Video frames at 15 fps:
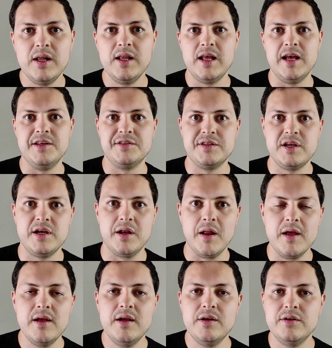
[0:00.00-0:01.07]
As in,
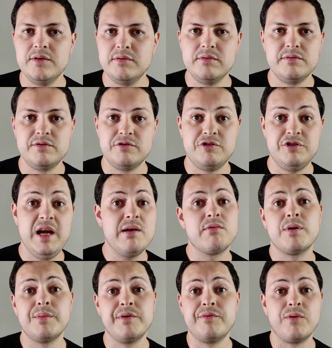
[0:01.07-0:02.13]

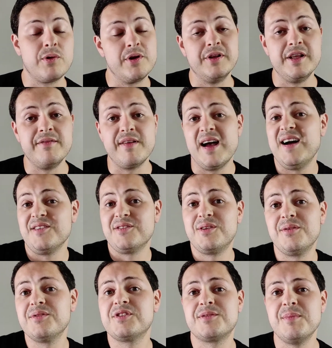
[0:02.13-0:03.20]
shower before you leave the house.
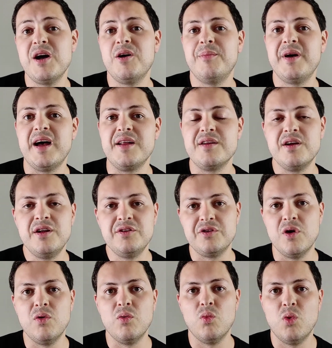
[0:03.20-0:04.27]
Don't smell bad.
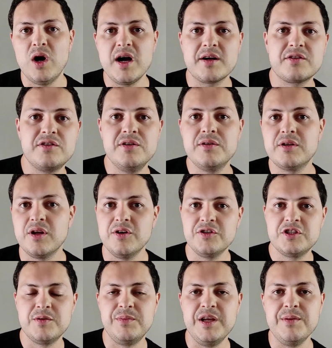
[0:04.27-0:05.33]
Don't walk too close
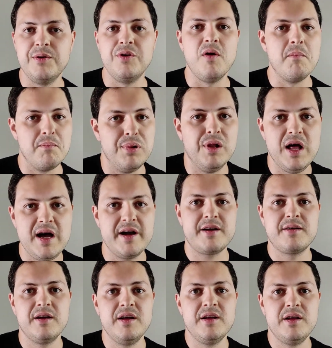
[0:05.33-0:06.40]
to people. Don't
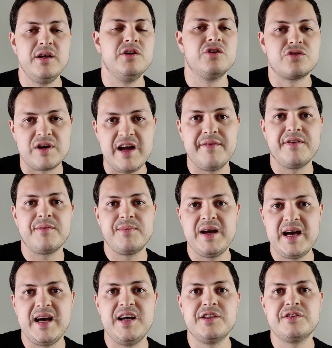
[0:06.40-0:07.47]
block traffic
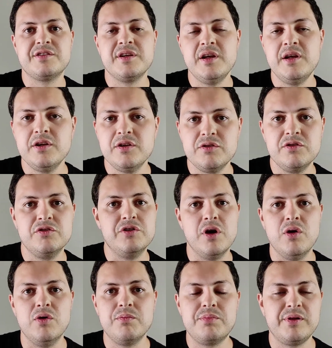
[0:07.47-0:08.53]
paths.
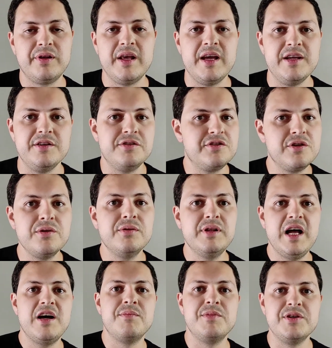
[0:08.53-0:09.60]
Don't play too
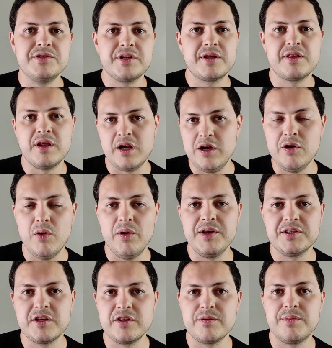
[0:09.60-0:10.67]
loud music that
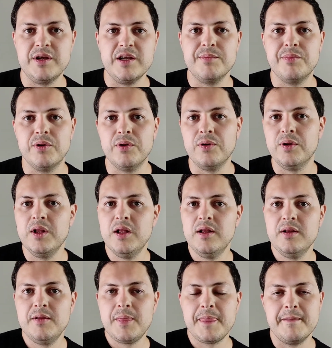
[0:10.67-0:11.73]
annoys other people.
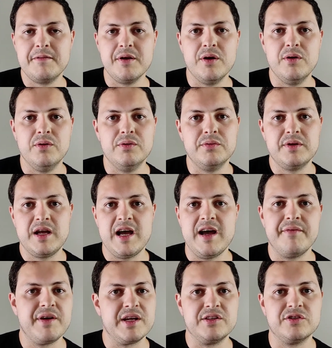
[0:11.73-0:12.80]
Don't
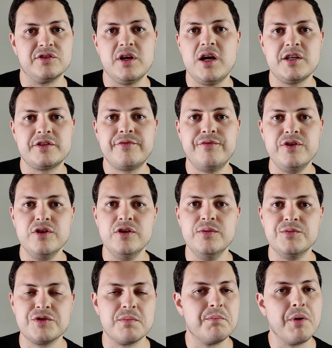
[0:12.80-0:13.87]
have exhaust
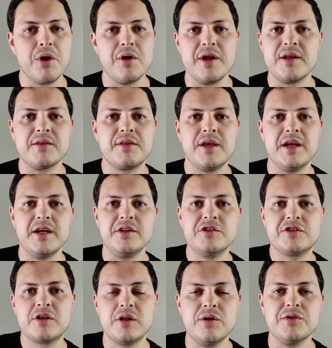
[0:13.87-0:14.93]
fumes or burning things
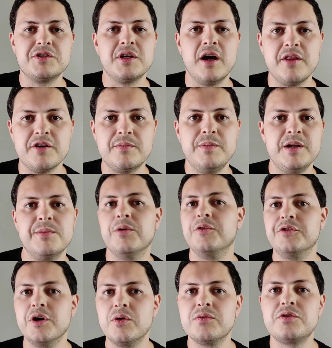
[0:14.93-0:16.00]
close to other people.
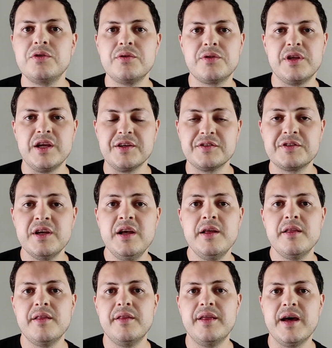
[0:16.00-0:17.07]
Don't do things
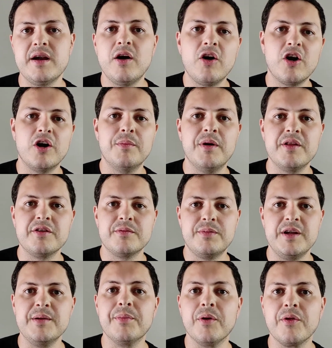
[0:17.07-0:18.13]
that harm other
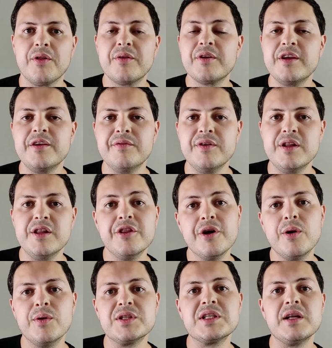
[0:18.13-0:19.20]
people, even
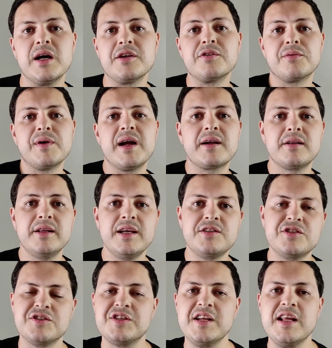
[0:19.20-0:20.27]
though it's not directly, it's
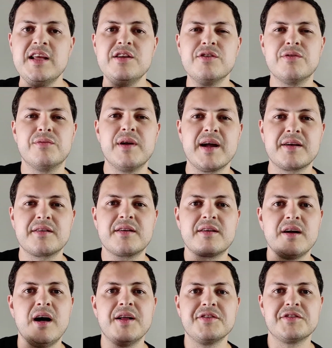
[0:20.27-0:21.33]
just an indirect
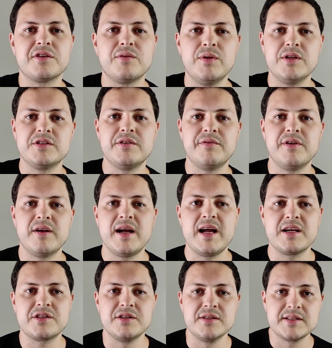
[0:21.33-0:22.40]
consequence of your
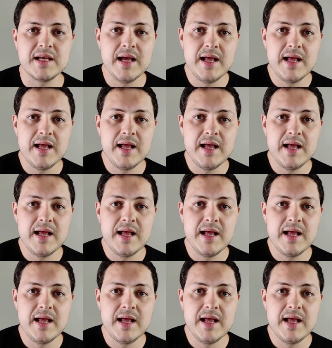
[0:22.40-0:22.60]
actions.